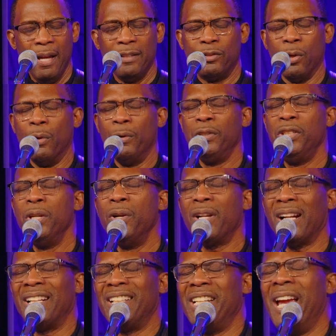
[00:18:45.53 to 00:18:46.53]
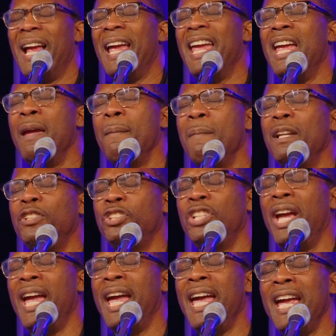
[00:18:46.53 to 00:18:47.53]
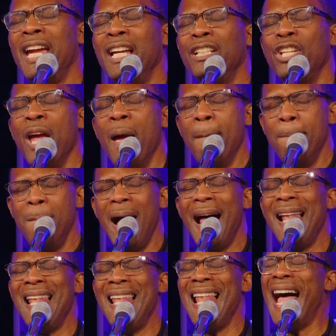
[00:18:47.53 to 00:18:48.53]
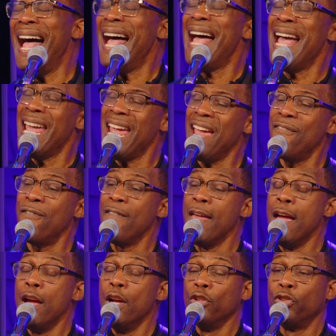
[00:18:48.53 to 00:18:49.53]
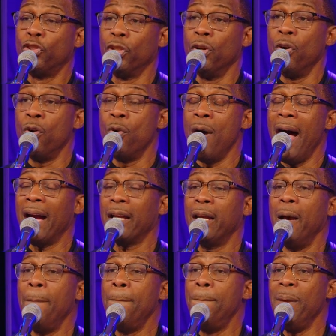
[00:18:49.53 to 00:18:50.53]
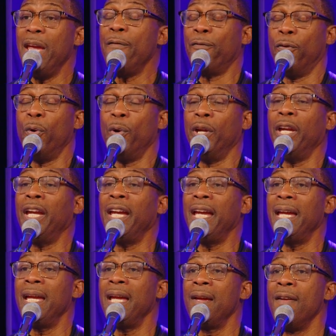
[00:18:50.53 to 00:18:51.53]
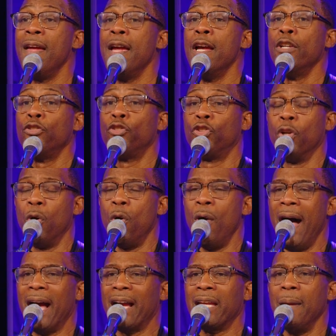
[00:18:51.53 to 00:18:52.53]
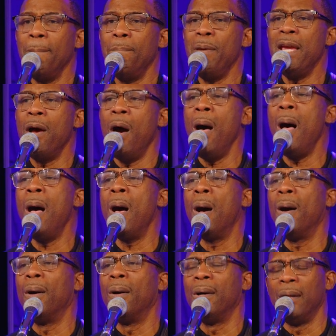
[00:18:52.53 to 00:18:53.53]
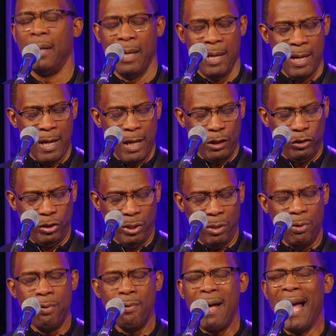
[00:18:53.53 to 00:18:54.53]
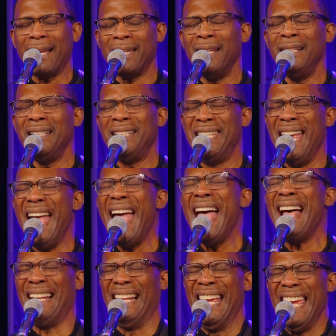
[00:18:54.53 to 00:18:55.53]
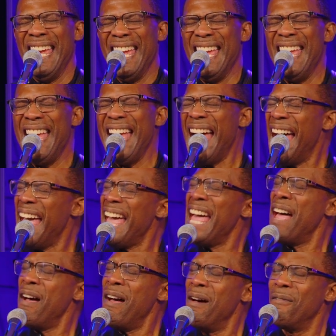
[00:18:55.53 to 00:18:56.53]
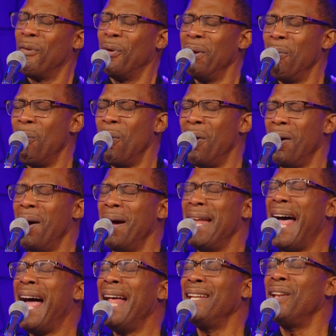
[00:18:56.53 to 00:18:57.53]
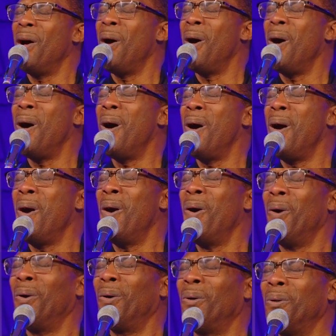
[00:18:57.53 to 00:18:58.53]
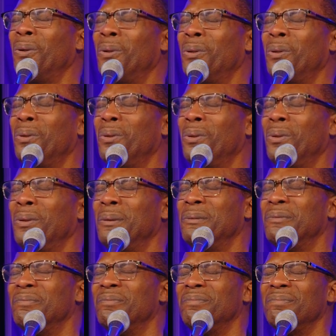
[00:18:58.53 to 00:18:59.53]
so you came and changed my life, so I could be free, so I can be whole, so I can tell everyone I know.